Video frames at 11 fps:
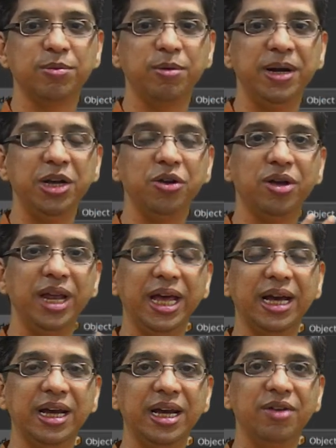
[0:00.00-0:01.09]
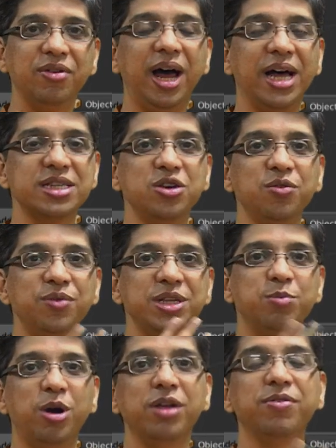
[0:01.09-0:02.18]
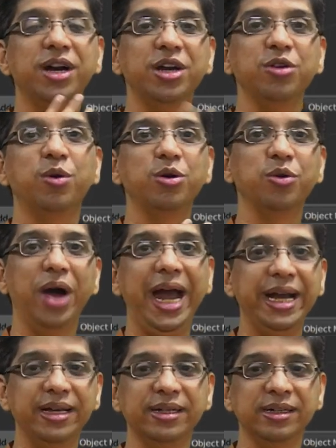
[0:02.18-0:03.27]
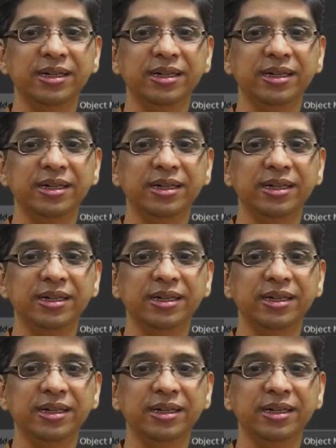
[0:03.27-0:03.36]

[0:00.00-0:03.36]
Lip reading: The moment you click, it will ask you which modifier do you want to add.